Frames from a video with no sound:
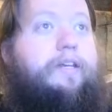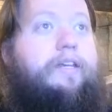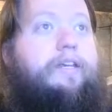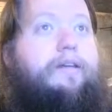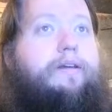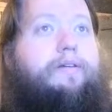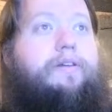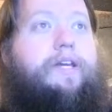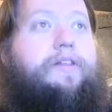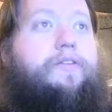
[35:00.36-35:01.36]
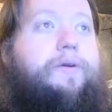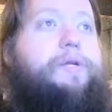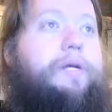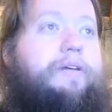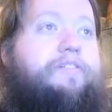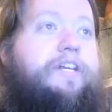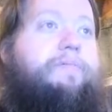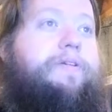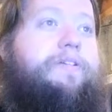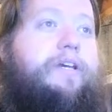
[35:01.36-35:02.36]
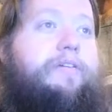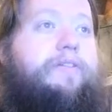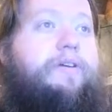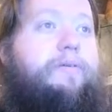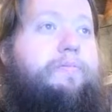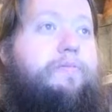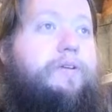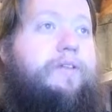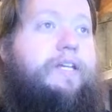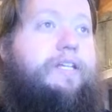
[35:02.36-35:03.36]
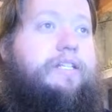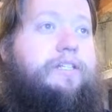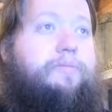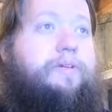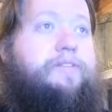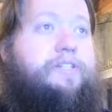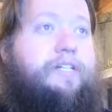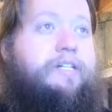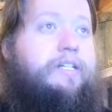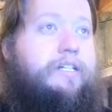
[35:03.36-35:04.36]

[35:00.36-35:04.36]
You know, you get 3 drive statements. Every one of these that's above a 6 gets a